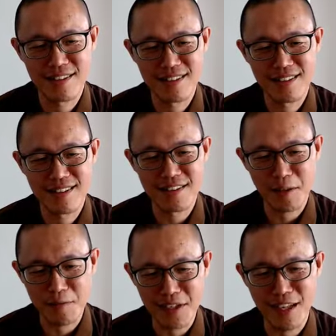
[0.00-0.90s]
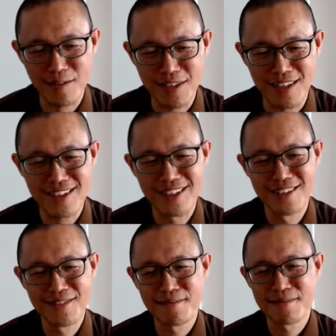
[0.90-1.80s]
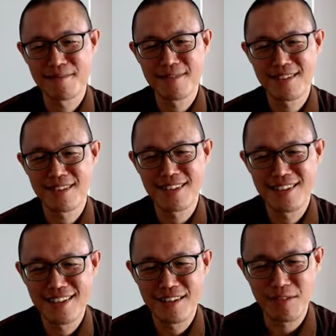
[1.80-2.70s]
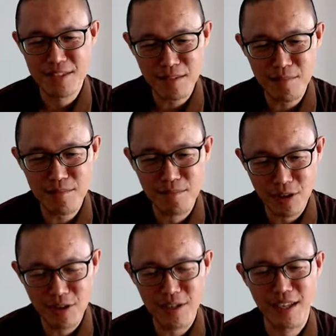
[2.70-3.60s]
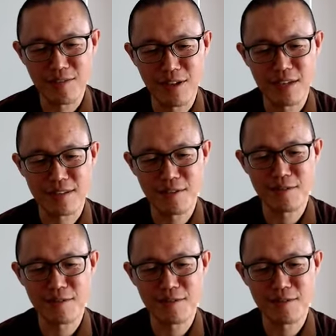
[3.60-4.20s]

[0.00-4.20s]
suffering in that way. We seem more like we are suffering